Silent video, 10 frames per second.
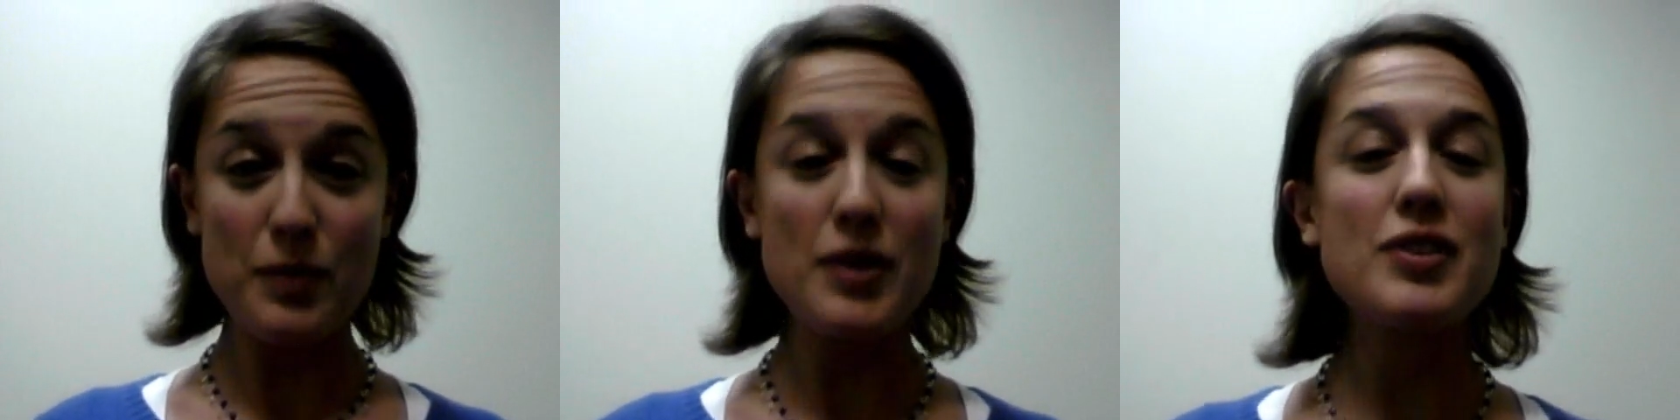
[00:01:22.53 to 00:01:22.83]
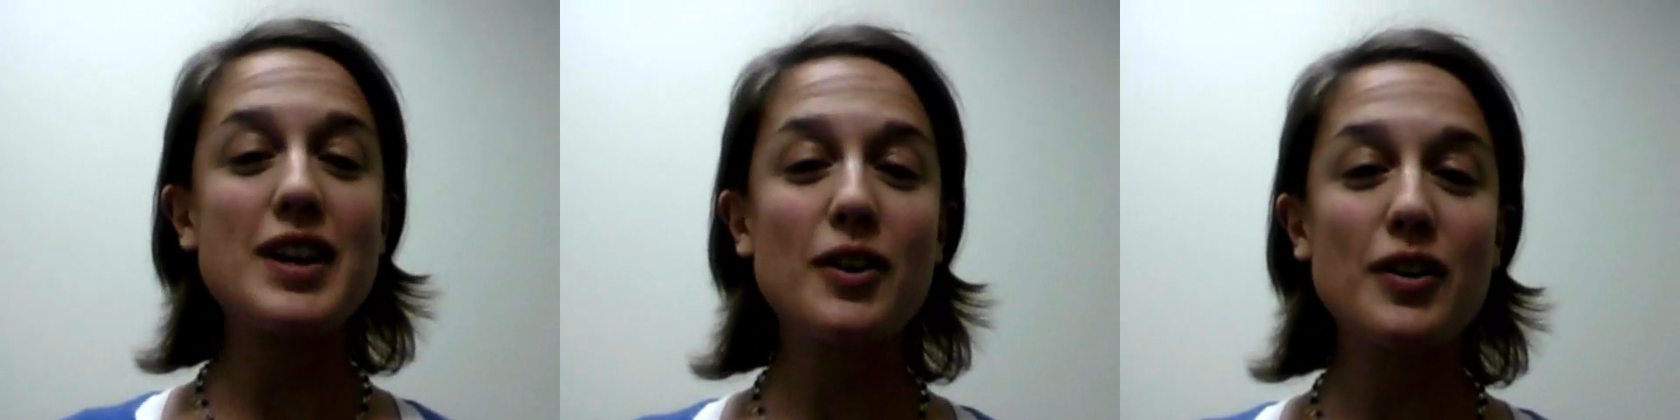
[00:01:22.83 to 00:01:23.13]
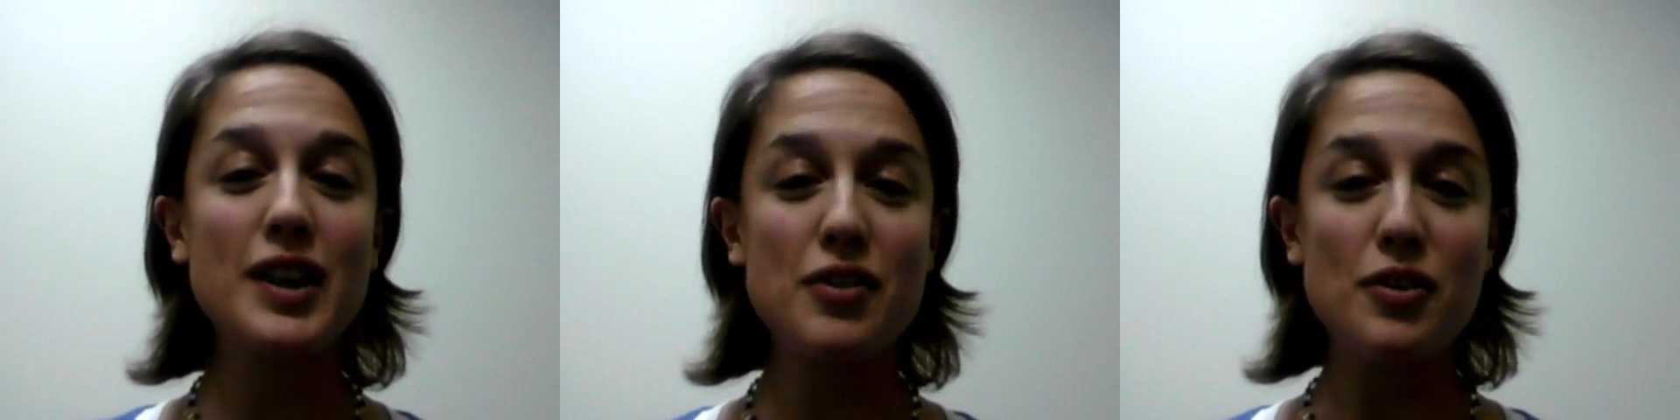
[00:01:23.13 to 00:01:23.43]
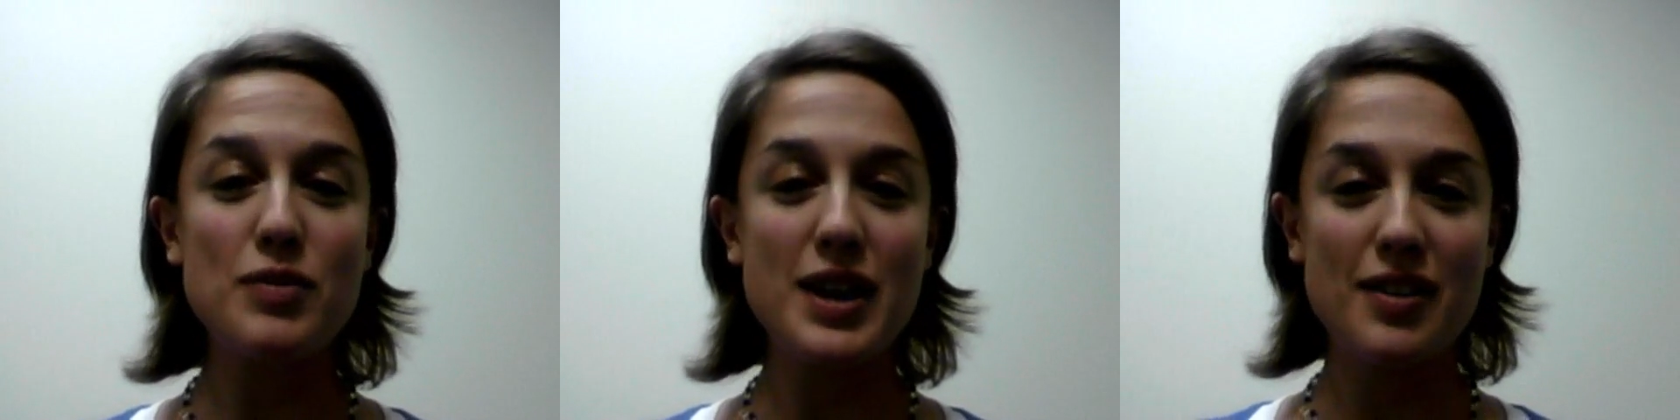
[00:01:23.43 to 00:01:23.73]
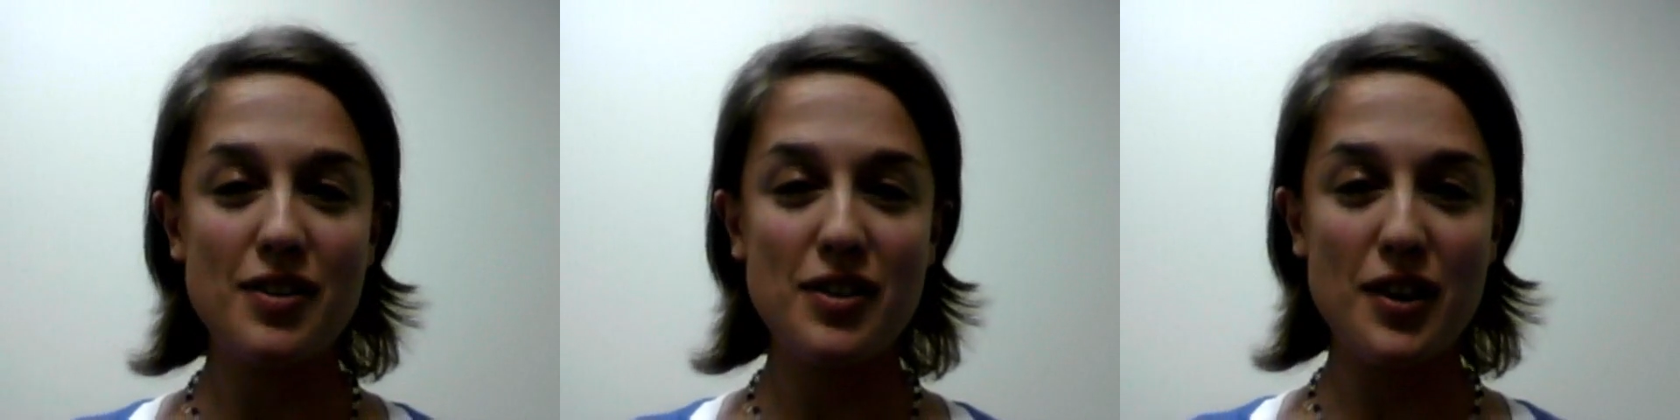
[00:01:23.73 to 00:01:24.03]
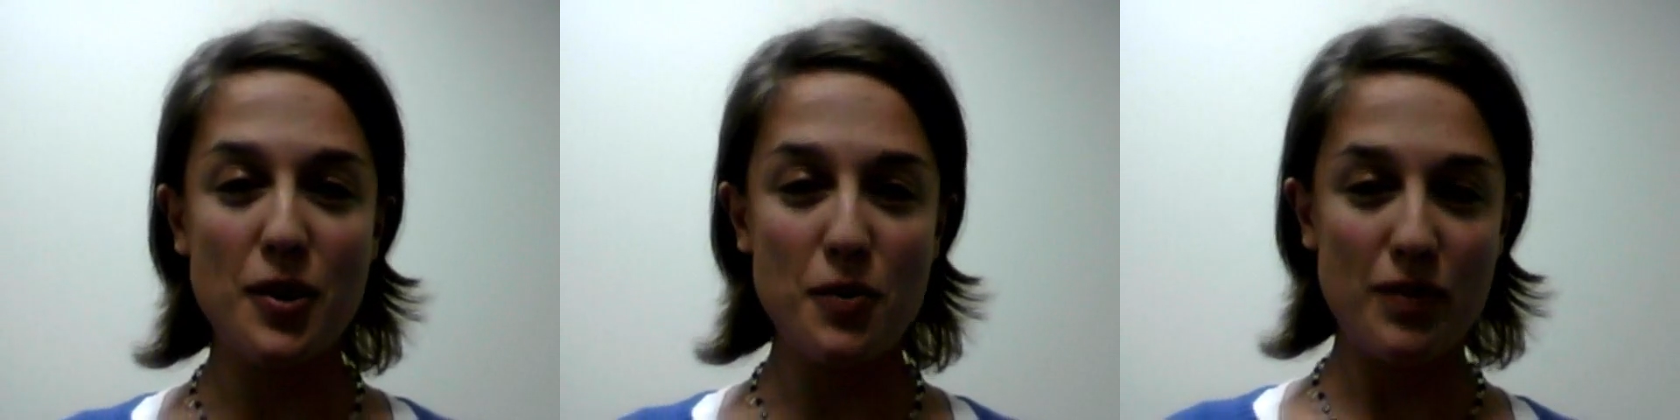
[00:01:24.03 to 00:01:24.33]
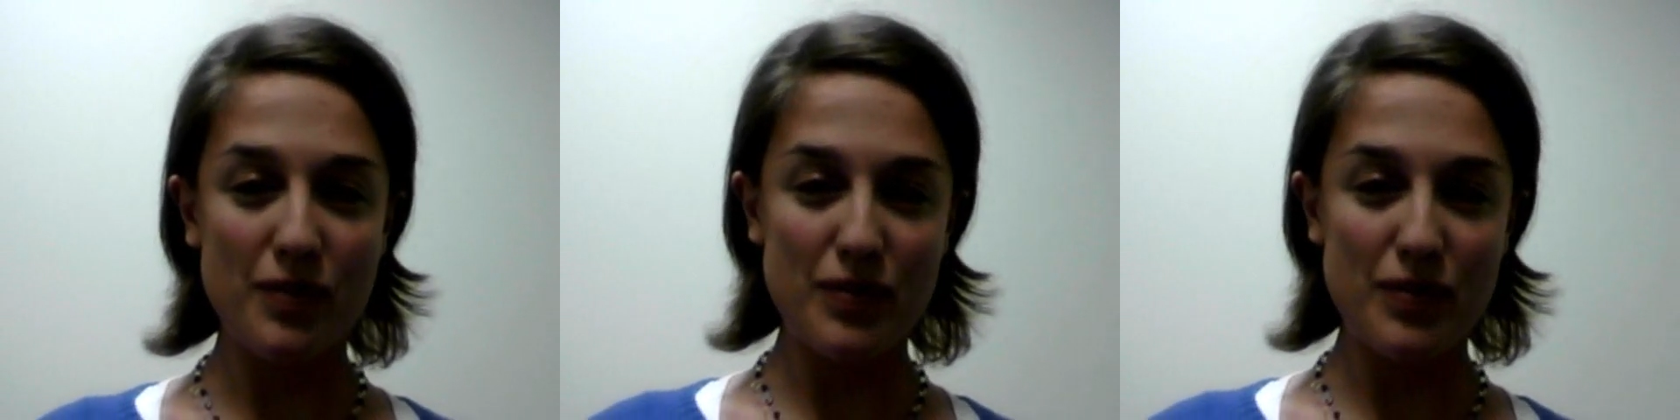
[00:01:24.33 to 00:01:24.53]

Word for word: you see it already zoomed in, so